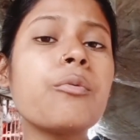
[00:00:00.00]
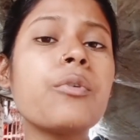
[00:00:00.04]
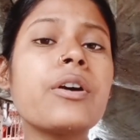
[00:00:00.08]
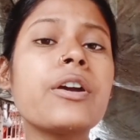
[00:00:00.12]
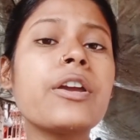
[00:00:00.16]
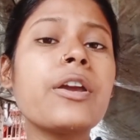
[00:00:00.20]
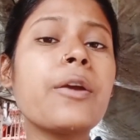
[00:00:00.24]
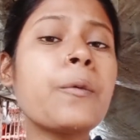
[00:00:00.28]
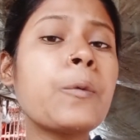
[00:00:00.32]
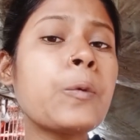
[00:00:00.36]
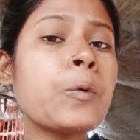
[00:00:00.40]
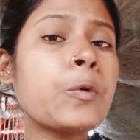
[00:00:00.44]

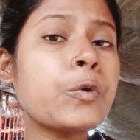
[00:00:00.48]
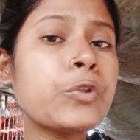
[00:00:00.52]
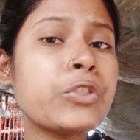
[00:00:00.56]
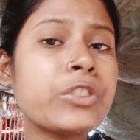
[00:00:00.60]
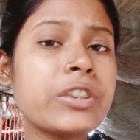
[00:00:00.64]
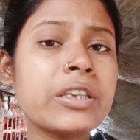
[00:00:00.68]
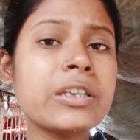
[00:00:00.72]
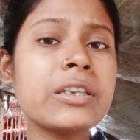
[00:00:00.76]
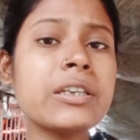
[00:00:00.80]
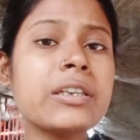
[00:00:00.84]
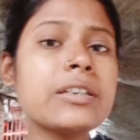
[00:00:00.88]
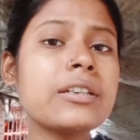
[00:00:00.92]
if you
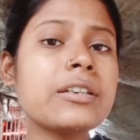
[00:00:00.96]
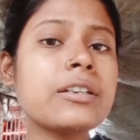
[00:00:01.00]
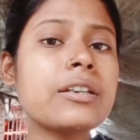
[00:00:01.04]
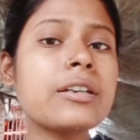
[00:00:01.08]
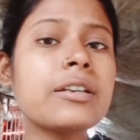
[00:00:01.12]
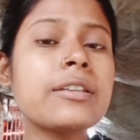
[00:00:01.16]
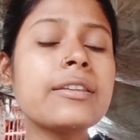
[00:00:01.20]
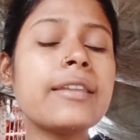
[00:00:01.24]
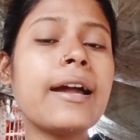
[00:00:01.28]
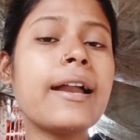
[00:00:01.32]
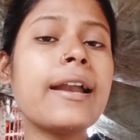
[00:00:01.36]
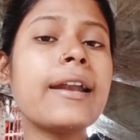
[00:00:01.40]
think
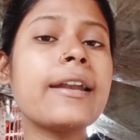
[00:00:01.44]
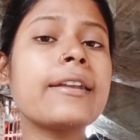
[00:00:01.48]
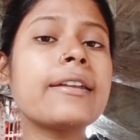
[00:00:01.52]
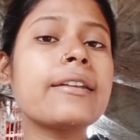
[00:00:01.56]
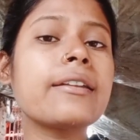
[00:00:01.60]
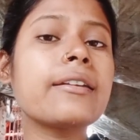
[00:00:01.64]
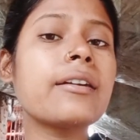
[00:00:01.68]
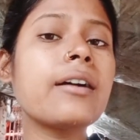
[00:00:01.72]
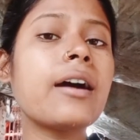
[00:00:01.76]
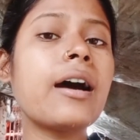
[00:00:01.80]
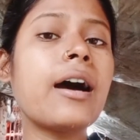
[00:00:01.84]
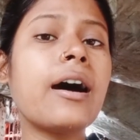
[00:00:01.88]
that
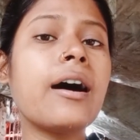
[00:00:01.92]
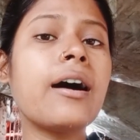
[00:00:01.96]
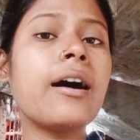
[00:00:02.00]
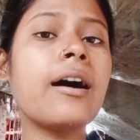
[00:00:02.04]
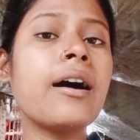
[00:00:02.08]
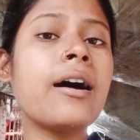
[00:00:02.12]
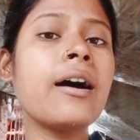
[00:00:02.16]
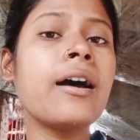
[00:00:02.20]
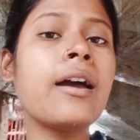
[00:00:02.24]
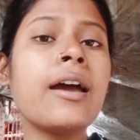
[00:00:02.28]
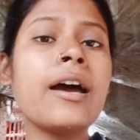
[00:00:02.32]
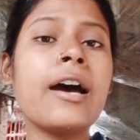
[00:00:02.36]

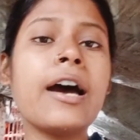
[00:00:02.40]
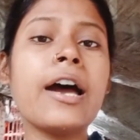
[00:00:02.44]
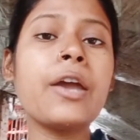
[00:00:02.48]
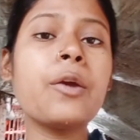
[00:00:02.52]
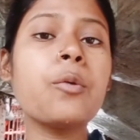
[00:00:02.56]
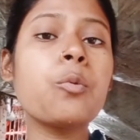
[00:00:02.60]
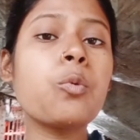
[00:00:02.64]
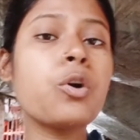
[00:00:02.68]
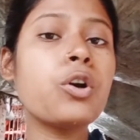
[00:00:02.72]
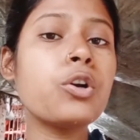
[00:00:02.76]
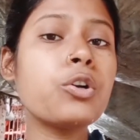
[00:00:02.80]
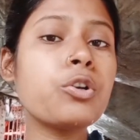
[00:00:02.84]
I
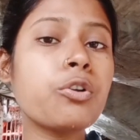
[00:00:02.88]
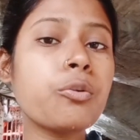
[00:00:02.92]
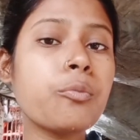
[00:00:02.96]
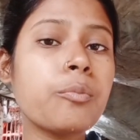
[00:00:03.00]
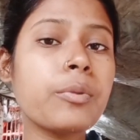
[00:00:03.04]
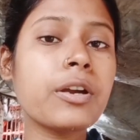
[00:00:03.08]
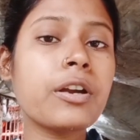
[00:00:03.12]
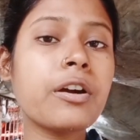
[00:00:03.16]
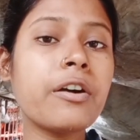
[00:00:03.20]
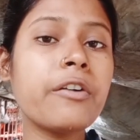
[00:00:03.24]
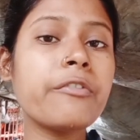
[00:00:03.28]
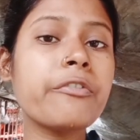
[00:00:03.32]
want to
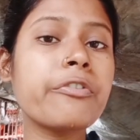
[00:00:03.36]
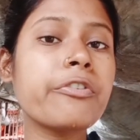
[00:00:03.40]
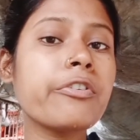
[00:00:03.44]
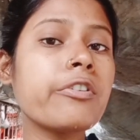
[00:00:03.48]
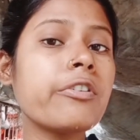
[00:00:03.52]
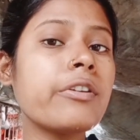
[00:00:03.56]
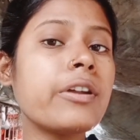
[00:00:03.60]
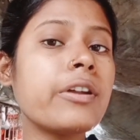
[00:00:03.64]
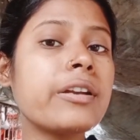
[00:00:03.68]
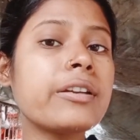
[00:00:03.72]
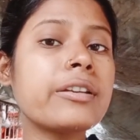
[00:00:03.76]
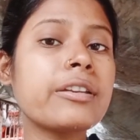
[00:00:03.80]
become
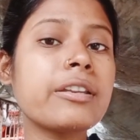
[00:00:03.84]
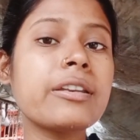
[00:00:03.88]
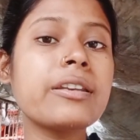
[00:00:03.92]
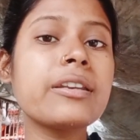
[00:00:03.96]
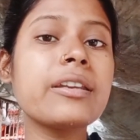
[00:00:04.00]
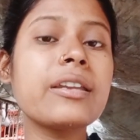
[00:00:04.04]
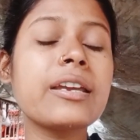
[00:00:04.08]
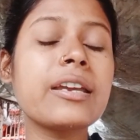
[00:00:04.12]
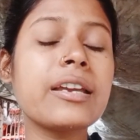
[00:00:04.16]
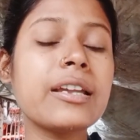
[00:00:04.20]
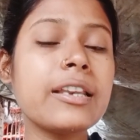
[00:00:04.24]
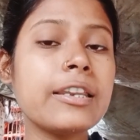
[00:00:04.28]
fluent in
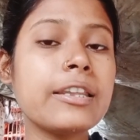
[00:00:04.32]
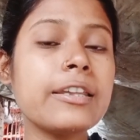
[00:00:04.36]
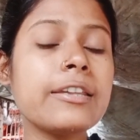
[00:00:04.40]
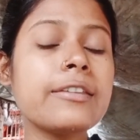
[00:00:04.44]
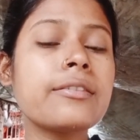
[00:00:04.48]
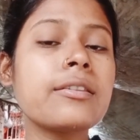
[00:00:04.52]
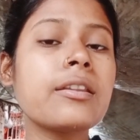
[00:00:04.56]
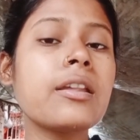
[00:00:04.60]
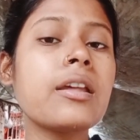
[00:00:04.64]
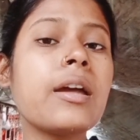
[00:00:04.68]
English